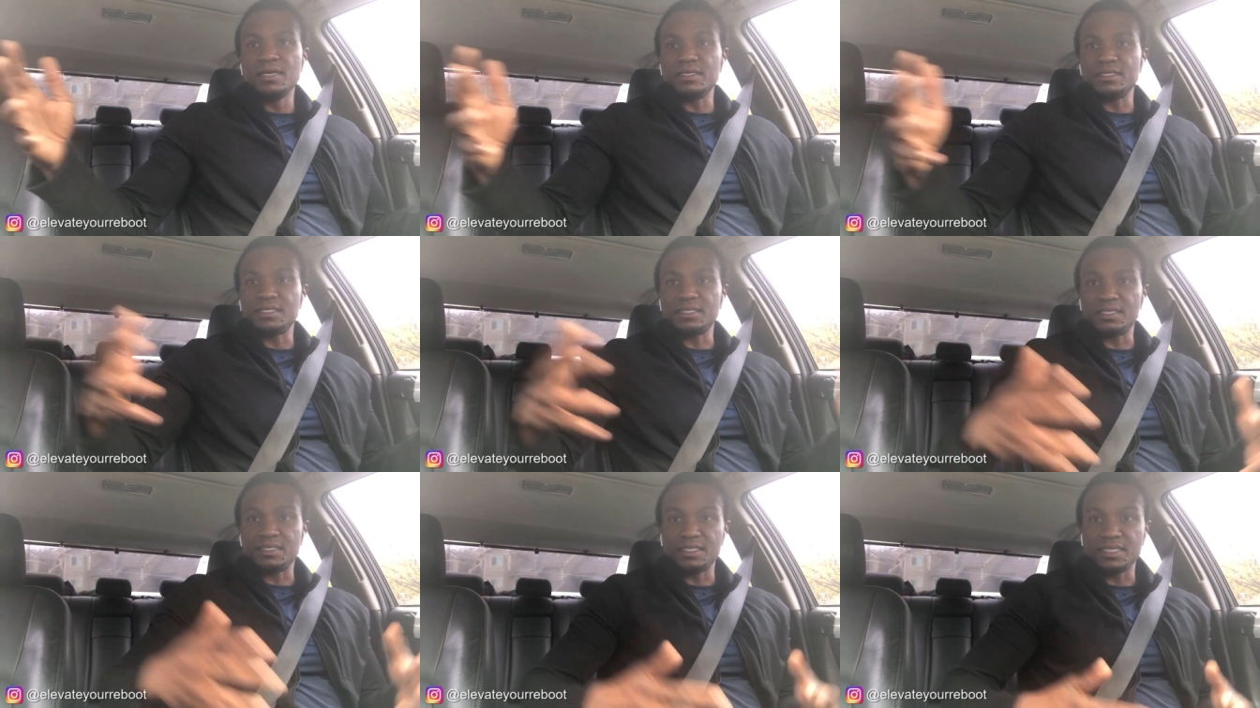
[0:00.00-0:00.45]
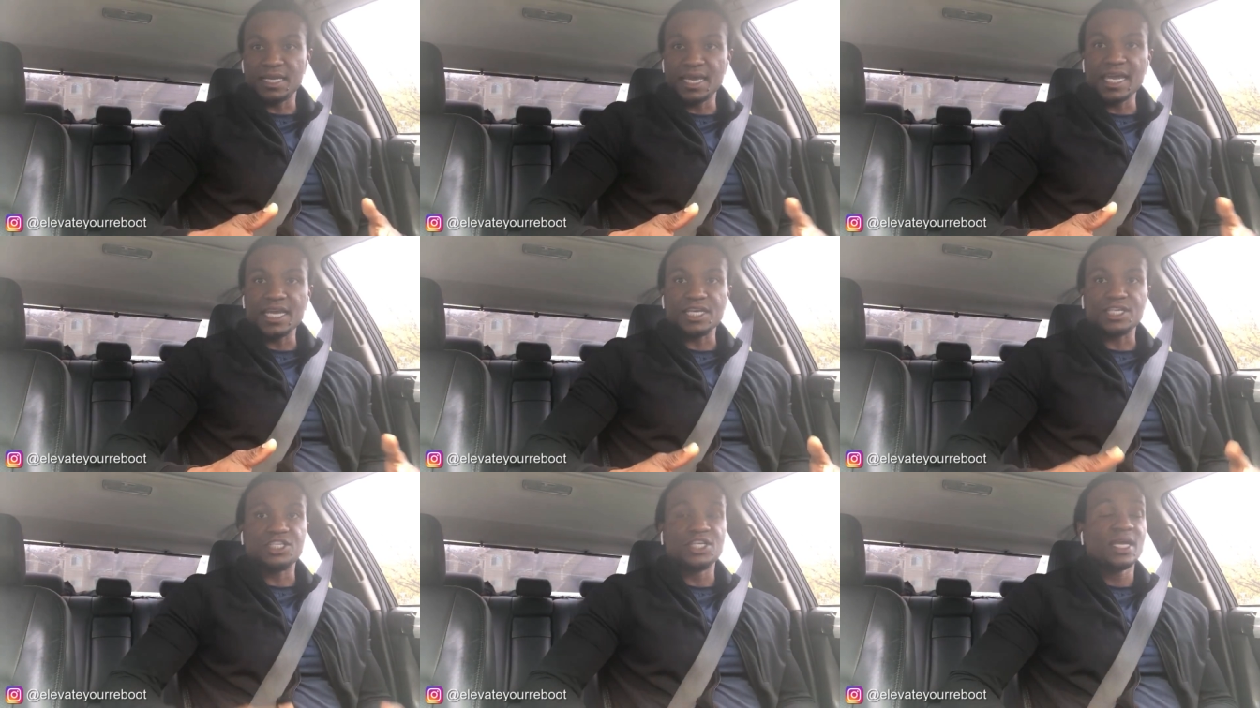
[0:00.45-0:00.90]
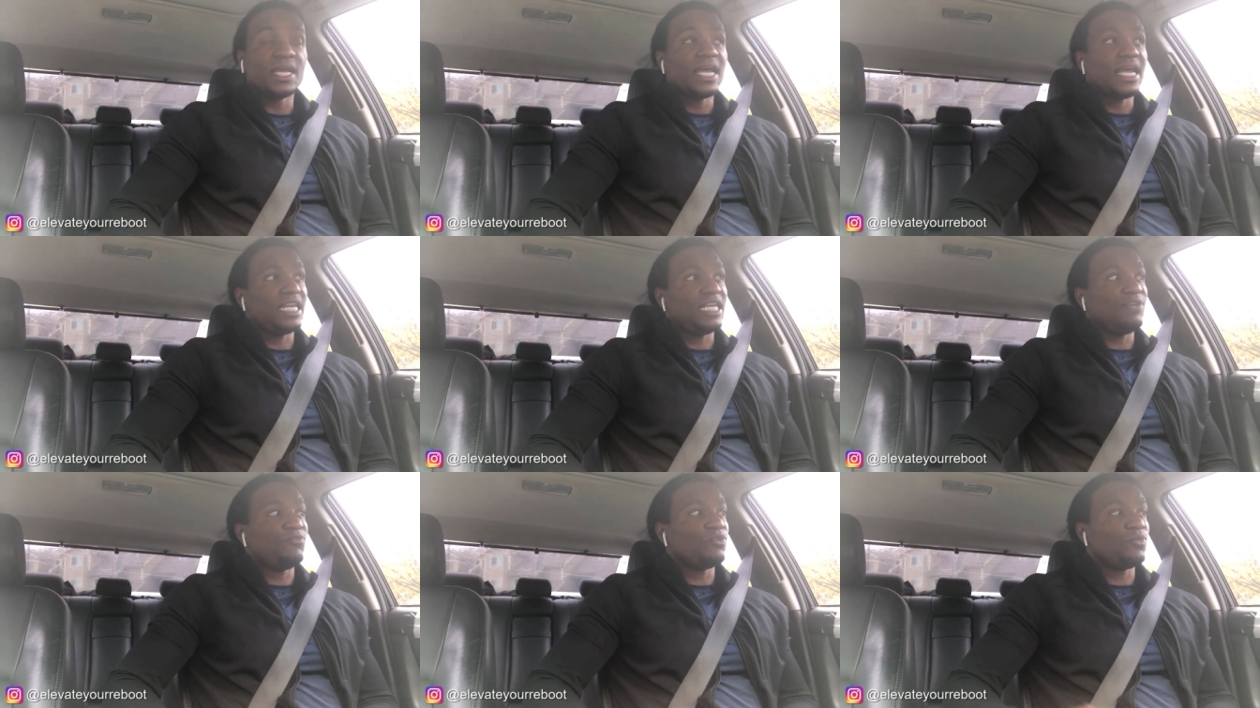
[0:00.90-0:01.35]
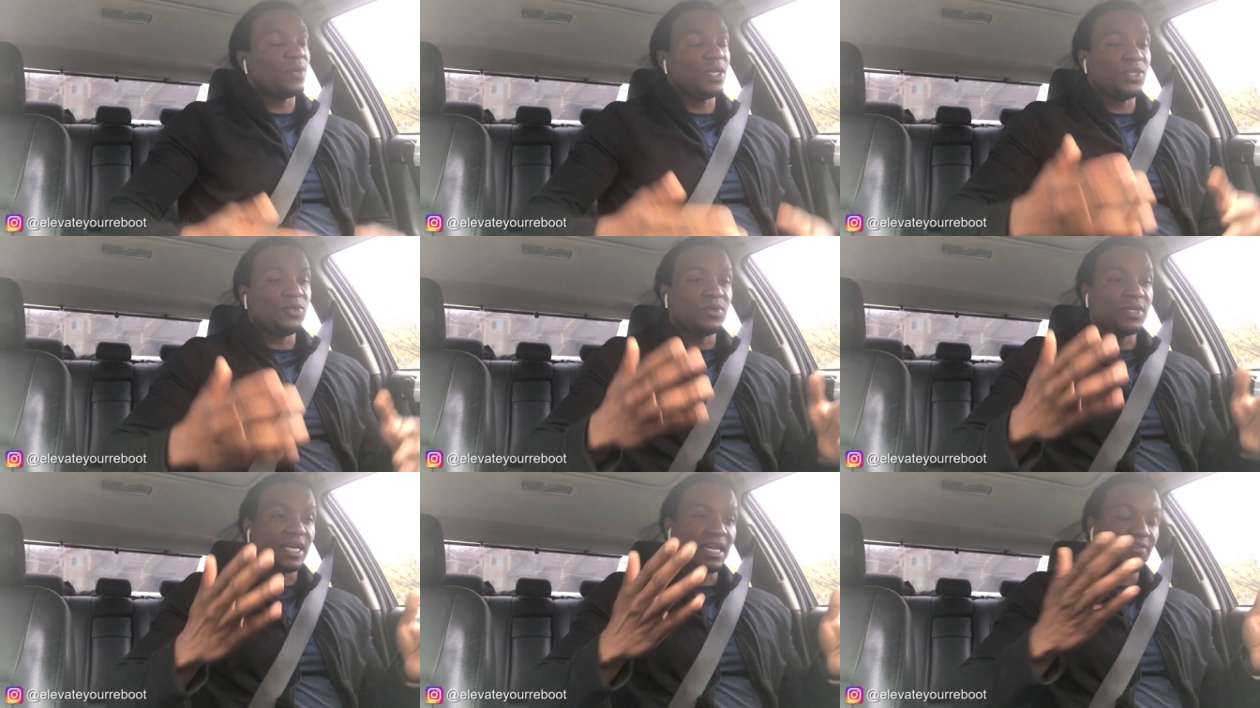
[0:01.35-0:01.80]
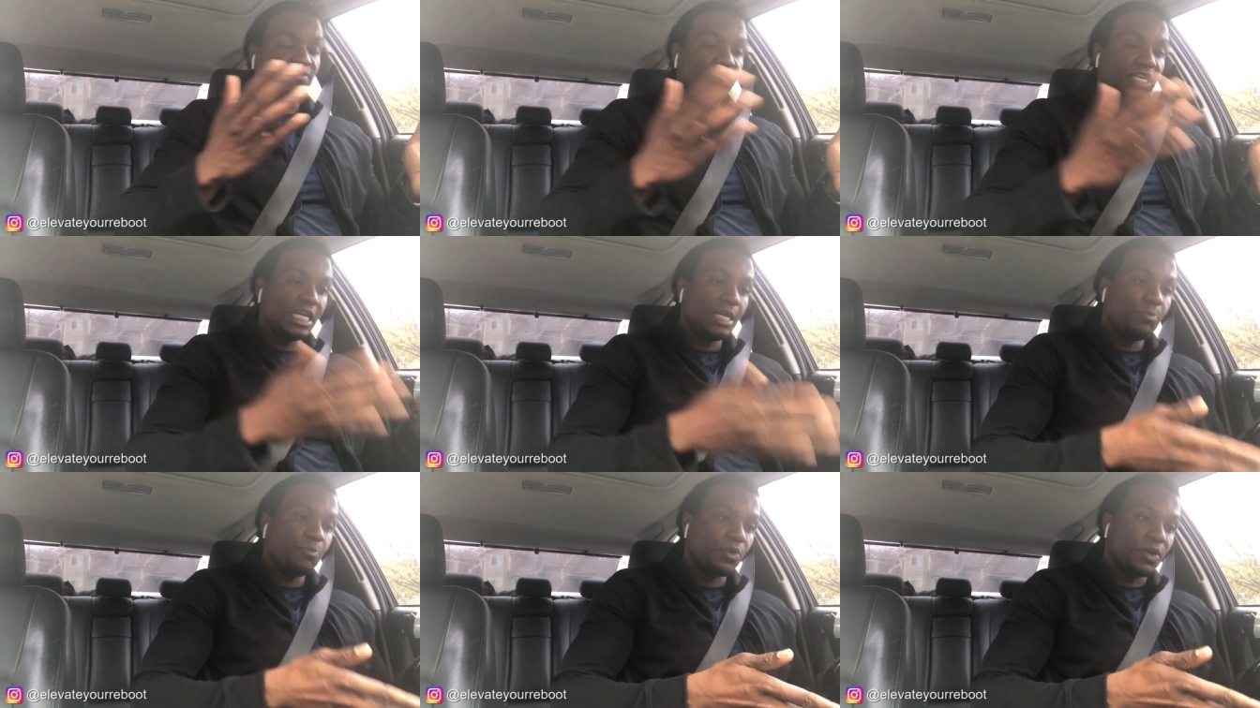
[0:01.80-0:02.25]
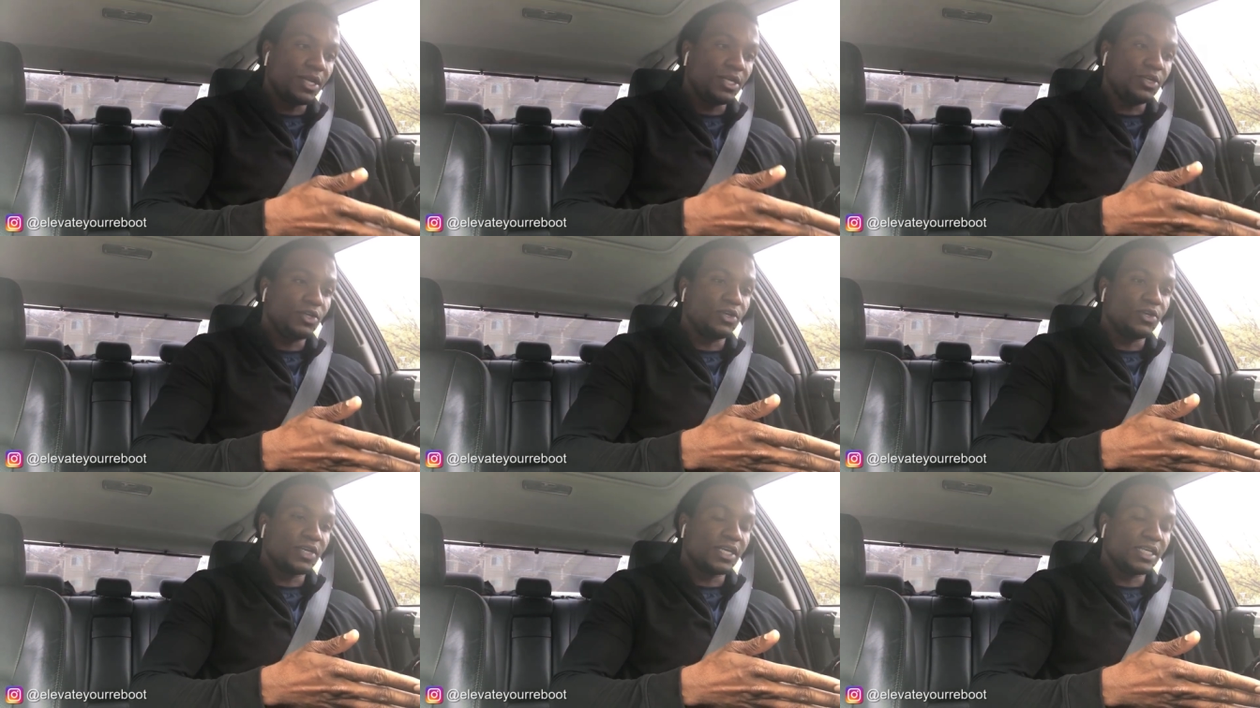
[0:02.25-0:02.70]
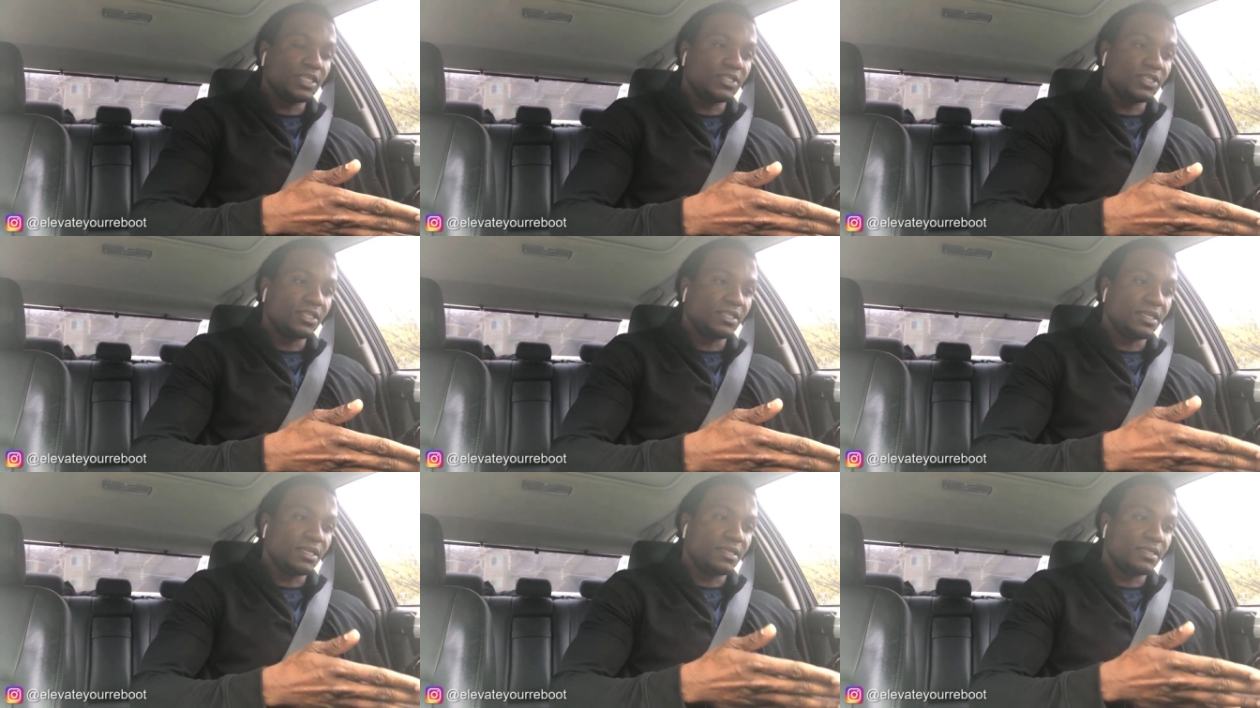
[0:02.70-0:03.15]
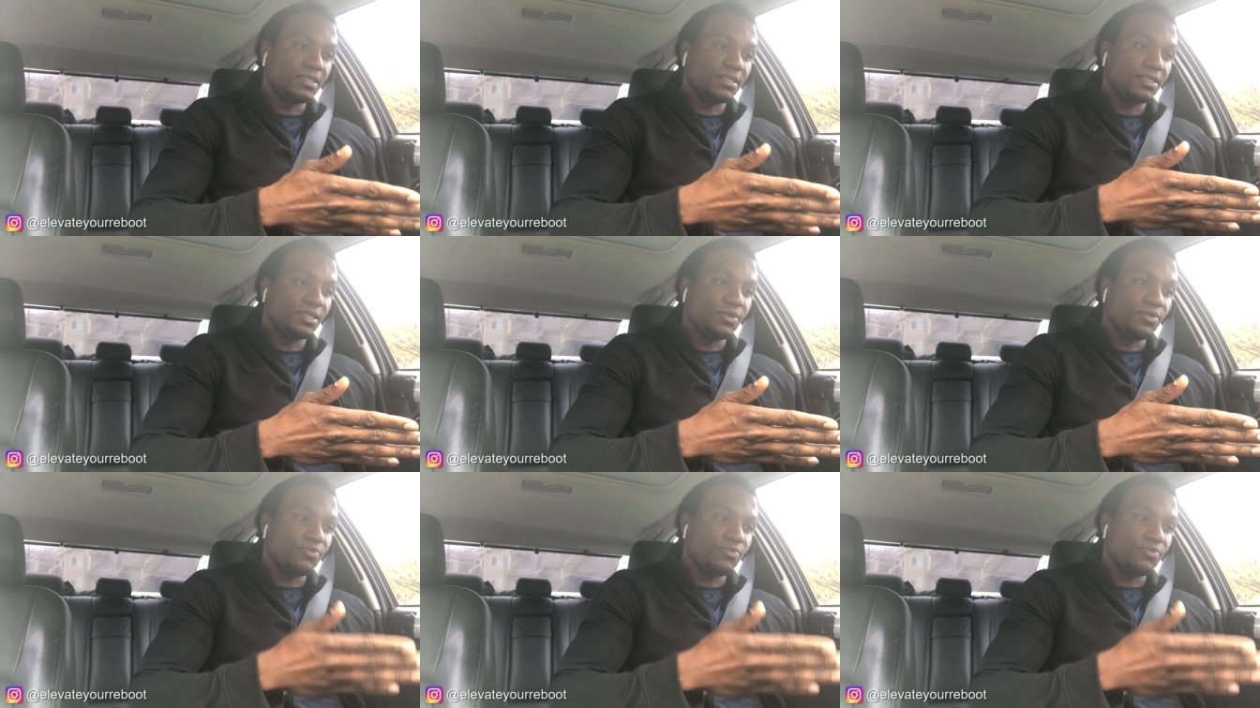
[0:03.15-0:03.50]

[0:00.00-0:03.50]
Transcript: a certain age. And even when you dive deeper and you look into the, the